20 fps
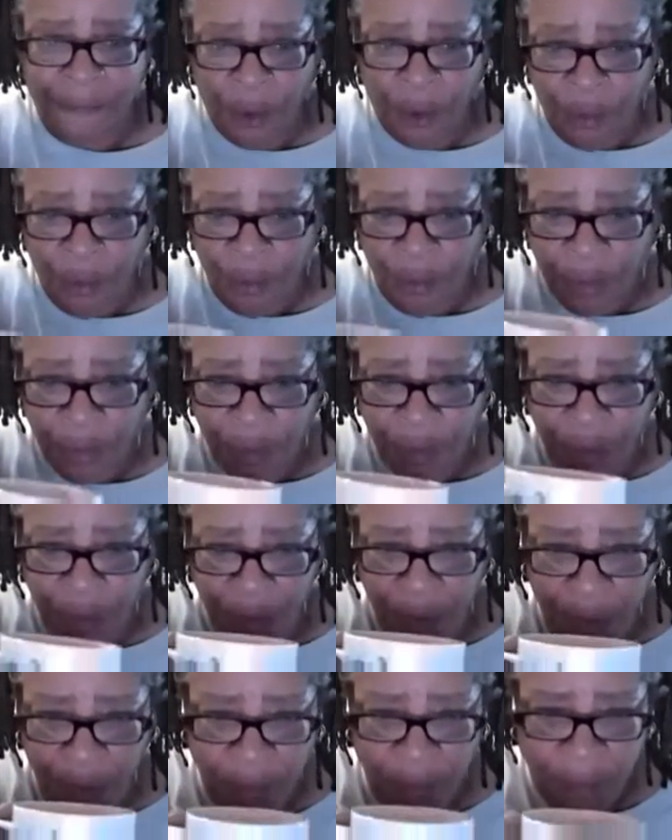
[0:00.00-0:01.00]
votes
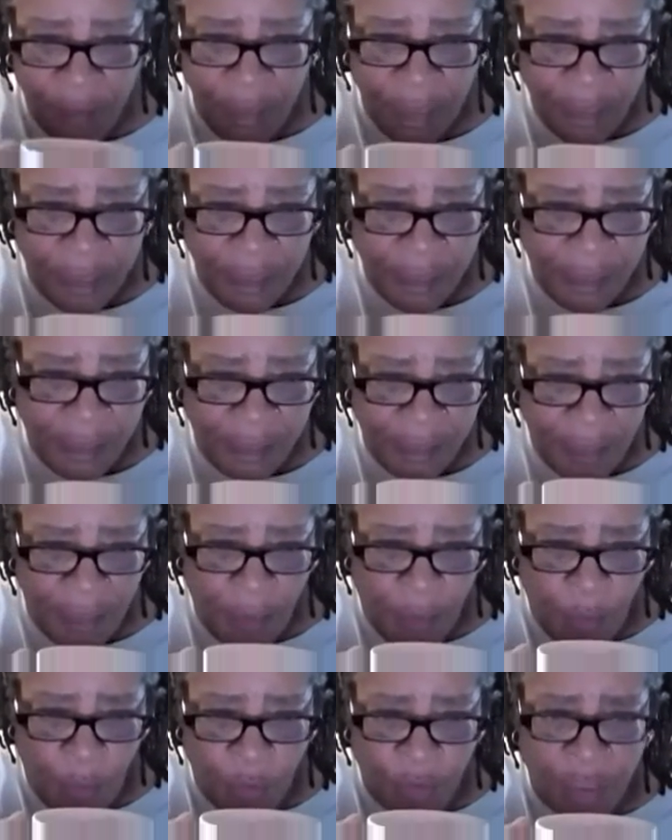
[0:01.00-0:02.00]

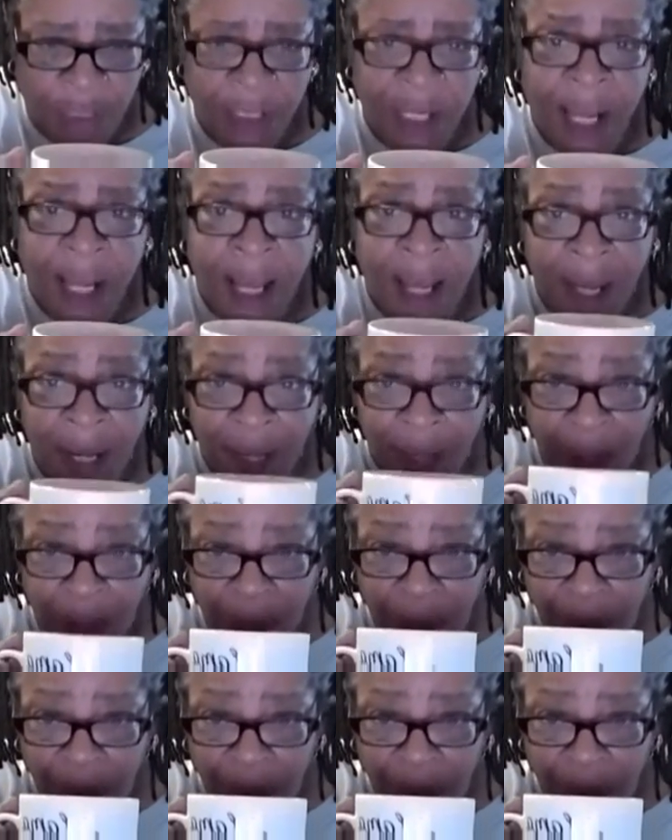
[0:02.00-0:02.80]
uh, were denied.